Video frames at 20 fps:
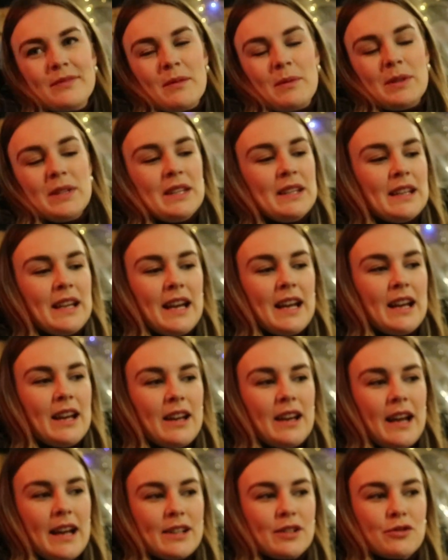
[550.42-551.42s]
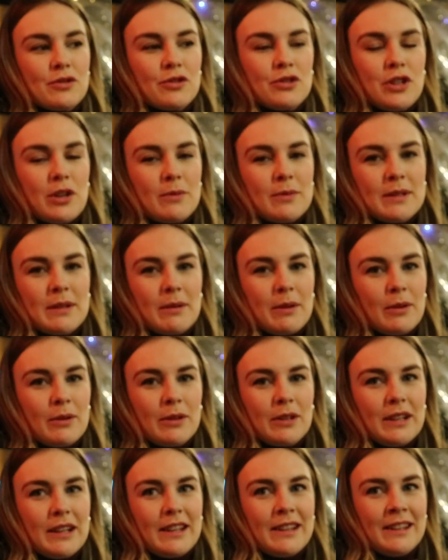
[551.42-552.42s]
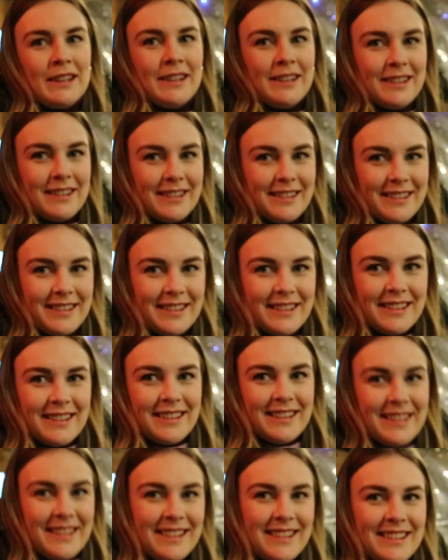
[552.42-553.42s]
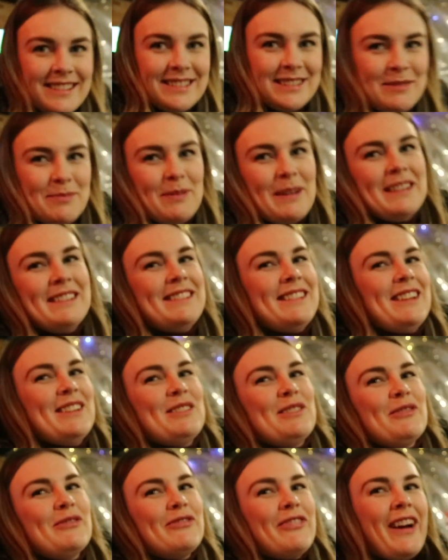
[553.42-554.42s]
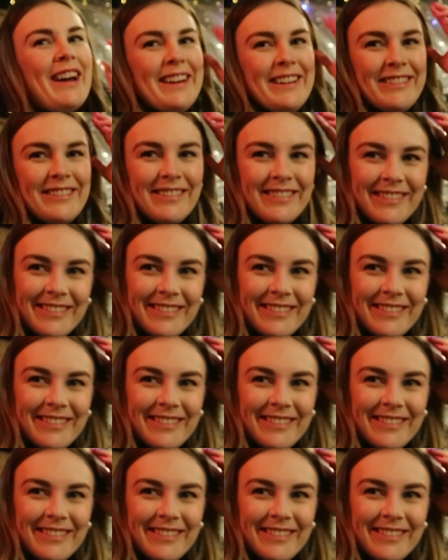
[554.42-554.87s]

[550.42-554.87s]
We didn't get extra chips that we ordered either. It's just been such a fail.